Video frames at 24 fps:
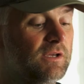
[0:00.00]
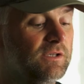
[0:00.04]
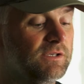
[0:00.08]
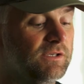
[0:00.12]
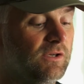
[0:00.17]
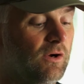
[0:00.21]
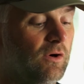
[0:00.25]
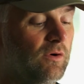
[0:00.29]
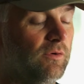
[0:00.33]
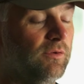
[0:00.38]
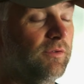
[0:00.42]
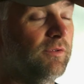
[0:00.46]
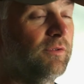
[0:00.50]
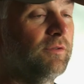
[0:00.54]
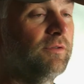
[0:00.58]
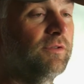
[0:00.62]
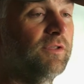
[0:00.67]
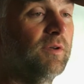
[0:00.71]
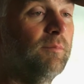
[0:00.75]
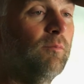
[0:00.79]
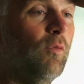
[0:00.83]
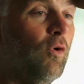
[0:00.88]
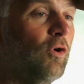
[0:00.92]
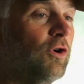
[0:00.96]
So
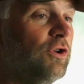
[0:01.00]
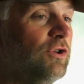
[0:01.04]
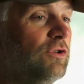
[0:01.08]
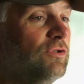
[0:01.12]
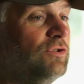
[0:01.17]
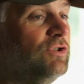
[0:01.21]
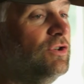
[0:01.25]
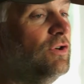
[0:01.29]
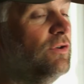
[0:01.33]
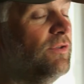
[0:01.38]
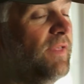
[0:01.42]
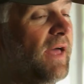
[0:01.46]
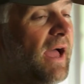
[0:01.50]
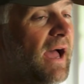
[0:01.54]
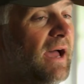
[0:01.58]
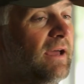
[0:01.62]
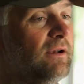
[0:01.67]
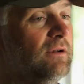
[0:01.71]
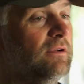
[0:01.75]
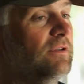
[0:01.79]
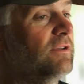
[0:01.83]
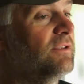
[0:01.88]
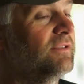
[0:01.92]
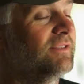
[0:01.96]
the more you do
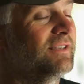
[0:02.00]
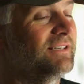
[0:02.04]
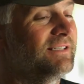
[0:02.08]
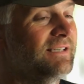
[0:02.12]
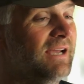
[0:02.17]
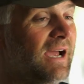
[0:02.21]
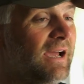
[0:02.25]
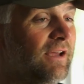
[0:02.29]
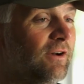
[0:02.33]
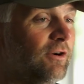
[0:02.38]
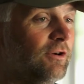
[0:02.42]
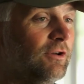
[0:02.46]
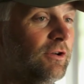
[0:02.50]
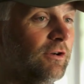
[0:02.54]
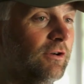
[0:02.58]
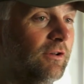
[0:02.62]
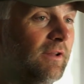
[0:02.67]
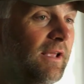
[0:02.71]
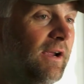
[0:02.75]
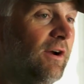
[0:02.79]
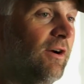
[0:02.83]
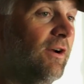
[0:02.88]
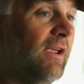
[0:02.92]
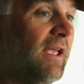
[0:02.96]
that, the tighter your
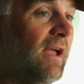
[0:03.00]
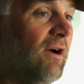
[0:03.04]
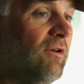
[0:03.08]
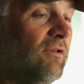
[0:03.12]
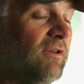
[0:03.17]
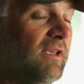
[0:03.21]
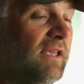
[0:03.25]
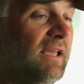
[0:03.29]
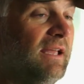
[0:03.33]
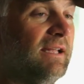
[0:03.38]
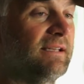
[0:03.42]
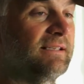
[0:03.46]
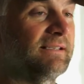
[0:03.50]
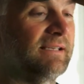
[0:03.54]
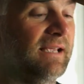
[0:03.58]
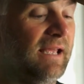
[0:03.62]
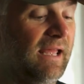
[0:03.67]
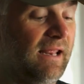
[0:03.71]
layer count gets.